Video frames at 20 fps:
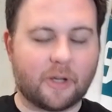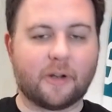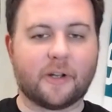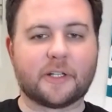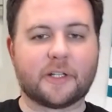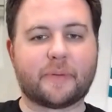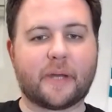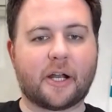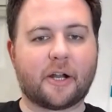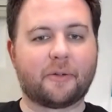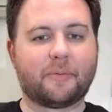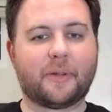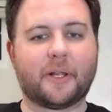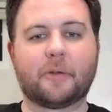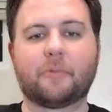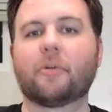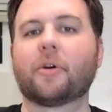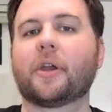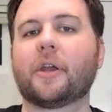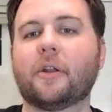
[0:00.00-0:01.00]
working on his power
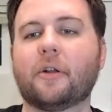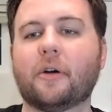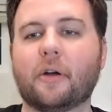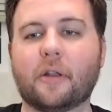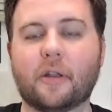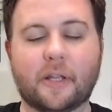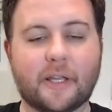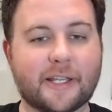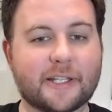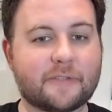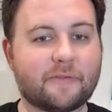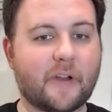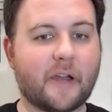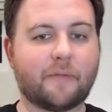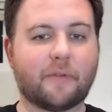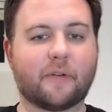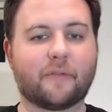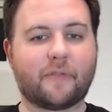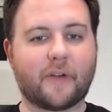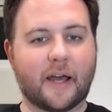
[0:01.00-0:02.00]
play, working on like his
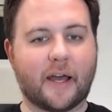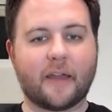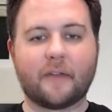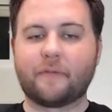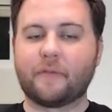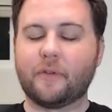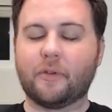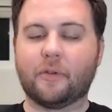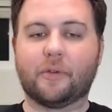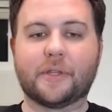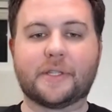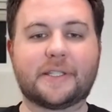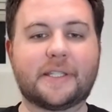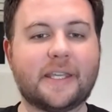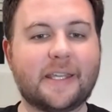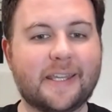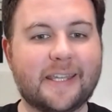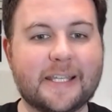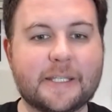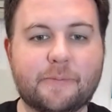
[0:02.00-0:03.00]
five on five. You can
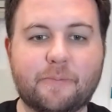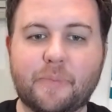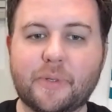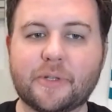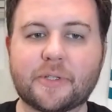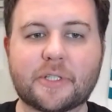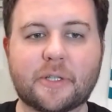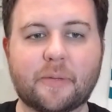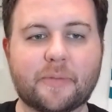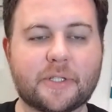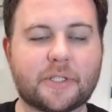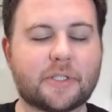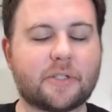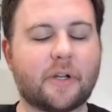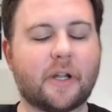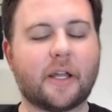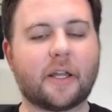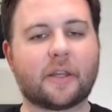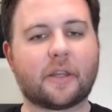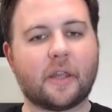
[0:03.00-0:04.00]
see he's built up his
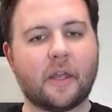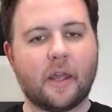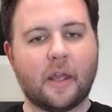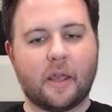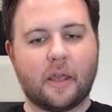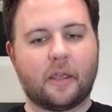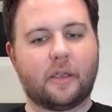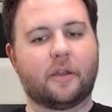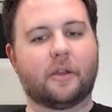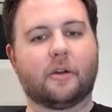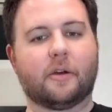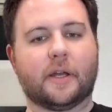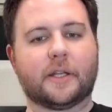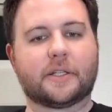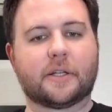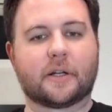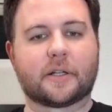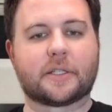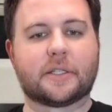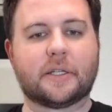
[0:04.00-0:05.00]
strength. You know, I
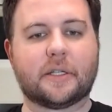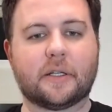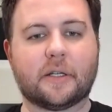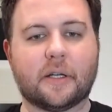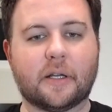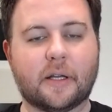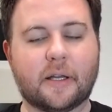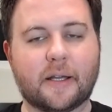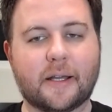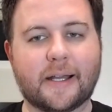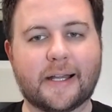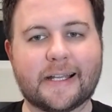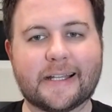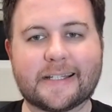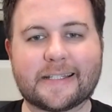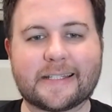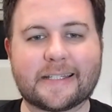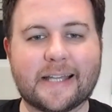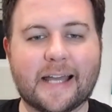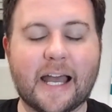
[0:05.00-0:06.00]
talked to
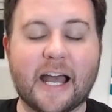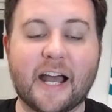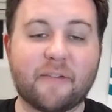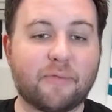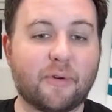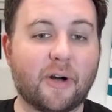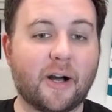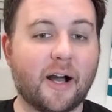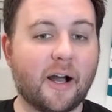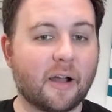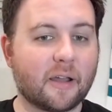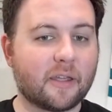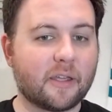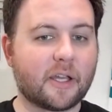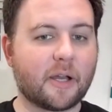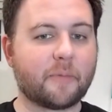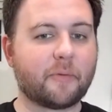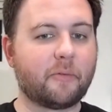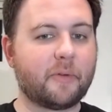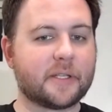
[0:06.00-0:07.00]
to Halfwall Hockey
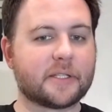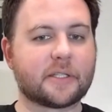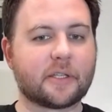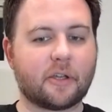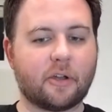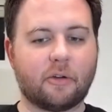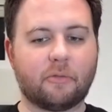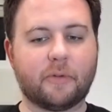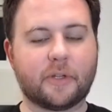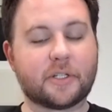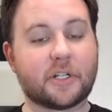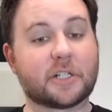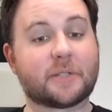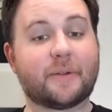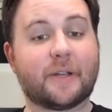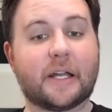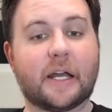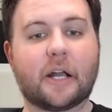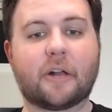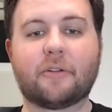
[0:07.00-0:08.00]
a couple weeks ago. We talked
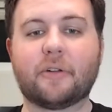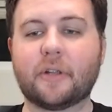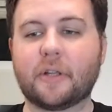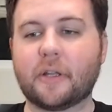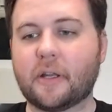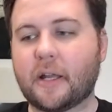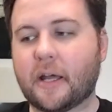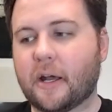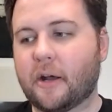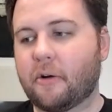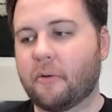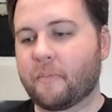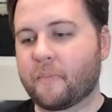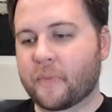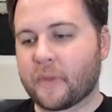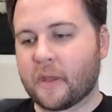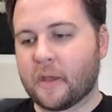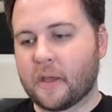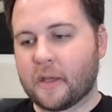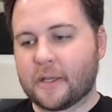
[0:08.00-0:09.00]
about Eklund and how
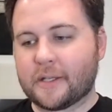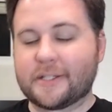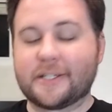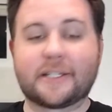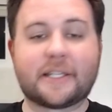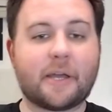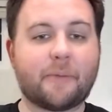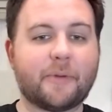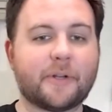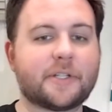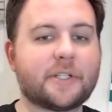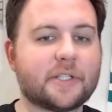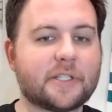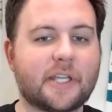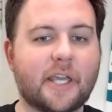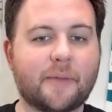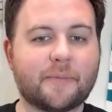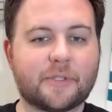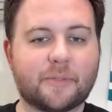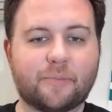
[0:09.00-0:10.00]
just how much
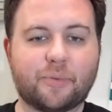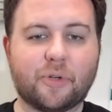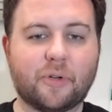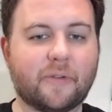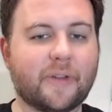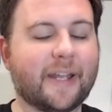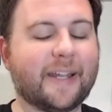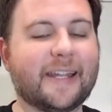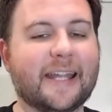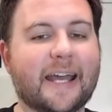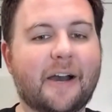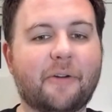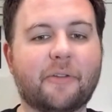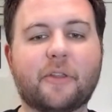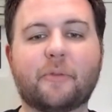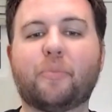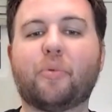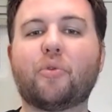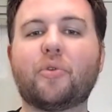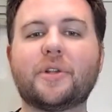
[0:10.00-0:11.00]
his game's improved, and now
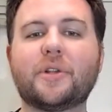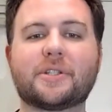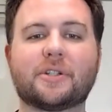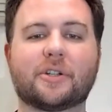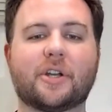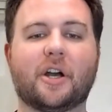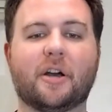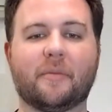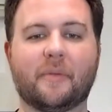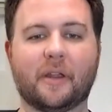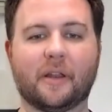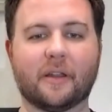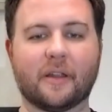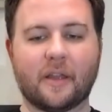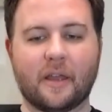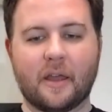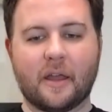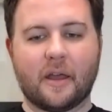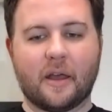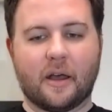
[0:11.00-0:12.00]
the points are coming.
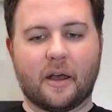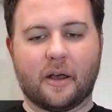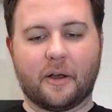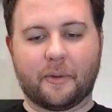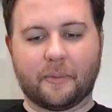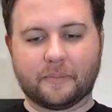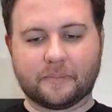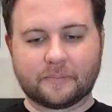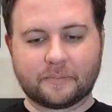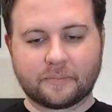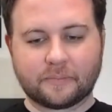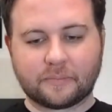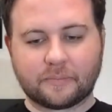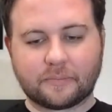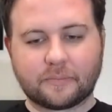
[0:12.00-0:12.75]
Um,